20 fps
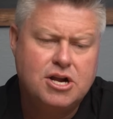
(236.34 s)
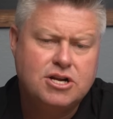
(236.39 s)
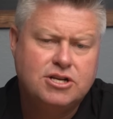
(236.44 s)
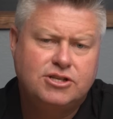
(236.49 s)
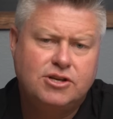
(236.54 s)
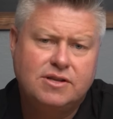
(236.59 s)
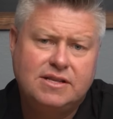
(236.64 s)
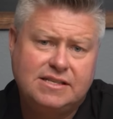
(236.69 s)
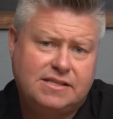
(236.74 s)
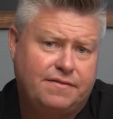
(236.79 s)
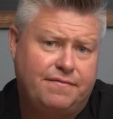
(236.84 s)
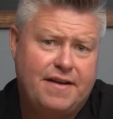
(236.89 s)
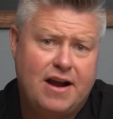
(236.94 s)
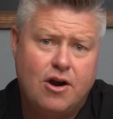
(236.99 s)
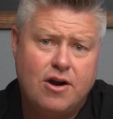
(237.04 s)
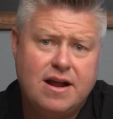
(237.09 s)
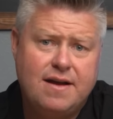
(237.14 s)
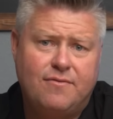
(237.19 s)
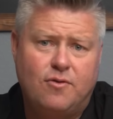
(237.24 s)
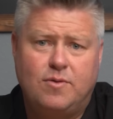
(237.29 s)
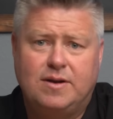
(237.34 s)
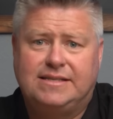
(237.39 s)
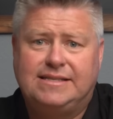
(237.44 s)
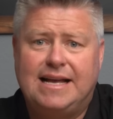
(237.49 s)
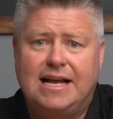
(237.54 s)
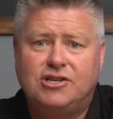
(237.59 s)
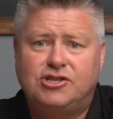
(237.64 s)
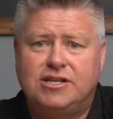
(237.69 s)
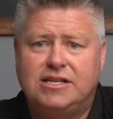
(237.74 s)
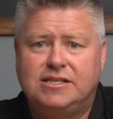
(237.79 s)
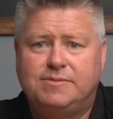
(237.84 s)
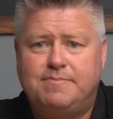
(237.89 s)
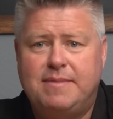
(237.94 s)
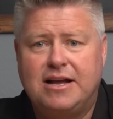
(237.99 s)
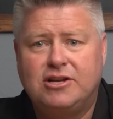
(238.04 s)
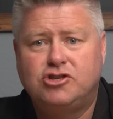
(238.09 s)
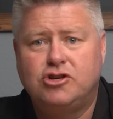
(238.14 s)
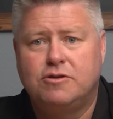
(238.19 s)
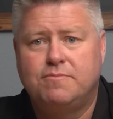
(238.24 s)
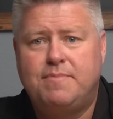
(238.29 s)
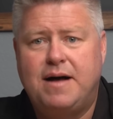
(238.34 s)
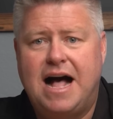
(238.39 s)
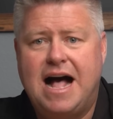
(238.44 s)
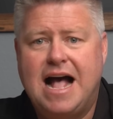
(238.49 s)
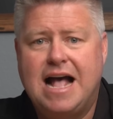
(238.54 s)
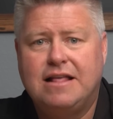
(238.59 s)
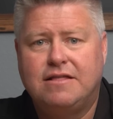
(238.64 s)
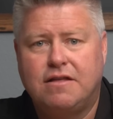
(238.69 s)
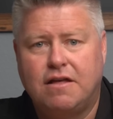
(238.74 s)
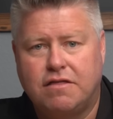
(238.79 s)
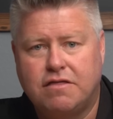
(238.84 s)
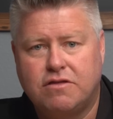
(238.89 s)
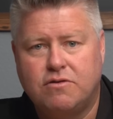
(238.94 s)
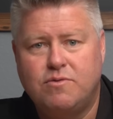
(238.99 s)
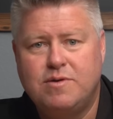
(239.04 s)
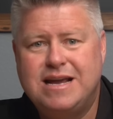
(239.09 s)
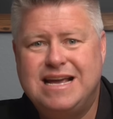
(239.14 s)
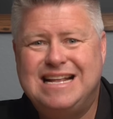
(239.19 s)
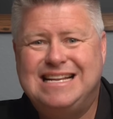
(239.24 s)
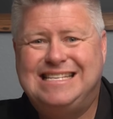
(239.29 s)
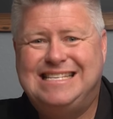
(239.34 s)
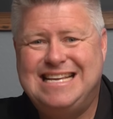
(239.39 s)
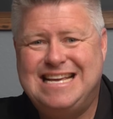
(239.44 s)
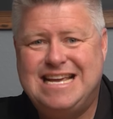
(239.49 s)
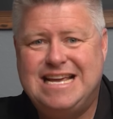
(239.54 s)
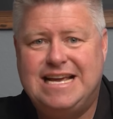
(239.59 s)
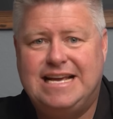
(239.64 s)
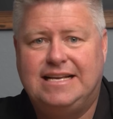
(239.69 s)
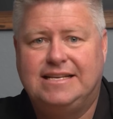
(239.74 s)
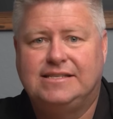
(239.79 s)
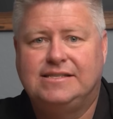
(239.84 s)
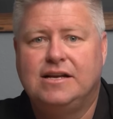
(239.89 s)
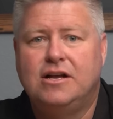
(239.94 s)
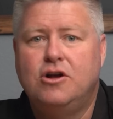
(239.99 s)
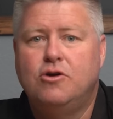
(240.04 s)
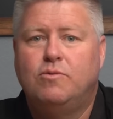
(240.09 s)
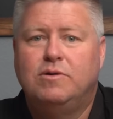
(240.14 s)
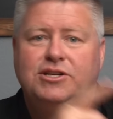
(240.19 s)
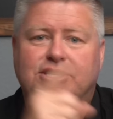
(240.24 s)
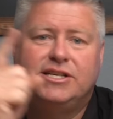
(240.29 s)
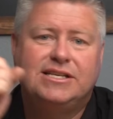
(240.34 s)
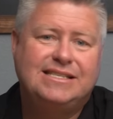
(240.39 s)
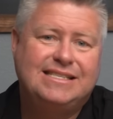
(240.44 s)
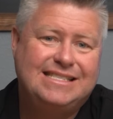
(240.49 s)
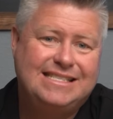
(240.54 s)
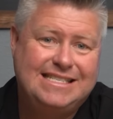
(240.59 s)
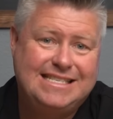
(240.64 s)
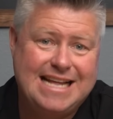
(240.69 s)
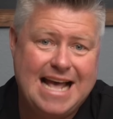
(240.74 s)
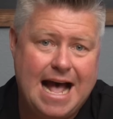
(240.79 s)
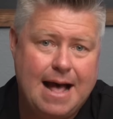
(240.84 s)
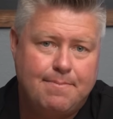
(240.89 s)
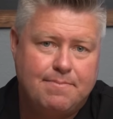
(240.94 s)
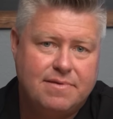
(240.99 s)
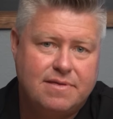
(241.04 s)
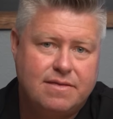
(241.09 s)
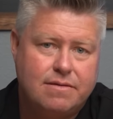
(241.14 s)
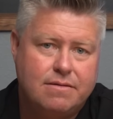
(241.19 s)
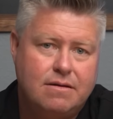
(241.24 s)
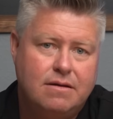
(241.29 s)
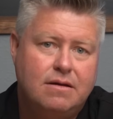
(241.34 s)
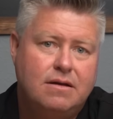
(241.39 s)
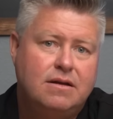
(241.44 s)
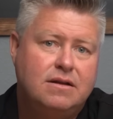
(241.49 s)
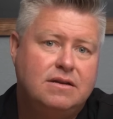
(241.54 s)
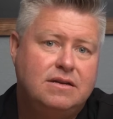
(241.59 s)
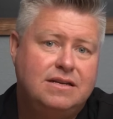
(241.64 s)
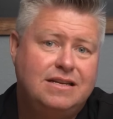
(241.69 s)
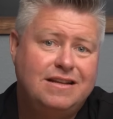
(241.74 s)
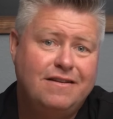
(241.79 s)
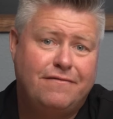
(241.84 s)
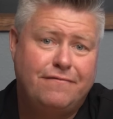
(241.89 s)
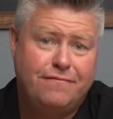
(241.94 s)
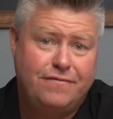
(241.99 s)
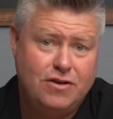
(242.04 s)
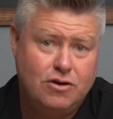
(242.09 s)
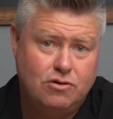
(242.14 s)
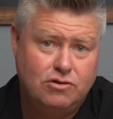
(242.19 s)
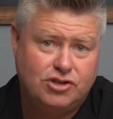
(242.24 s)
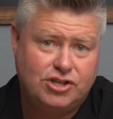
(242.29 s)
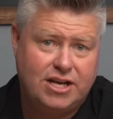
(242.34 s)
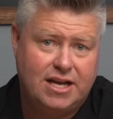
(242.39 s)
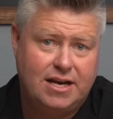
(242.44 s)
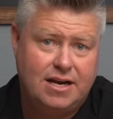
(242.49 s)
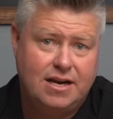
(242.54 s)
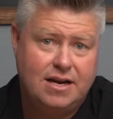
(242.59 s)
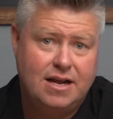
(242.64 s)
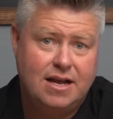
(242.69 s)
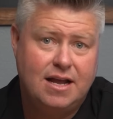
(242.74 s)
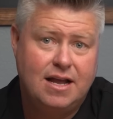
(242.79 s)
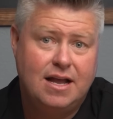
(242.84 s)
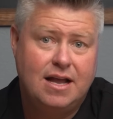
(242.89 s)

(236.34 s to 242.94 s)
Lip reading: So the severity of a recession is measured by the 3 Ds, which is depth, diffusion,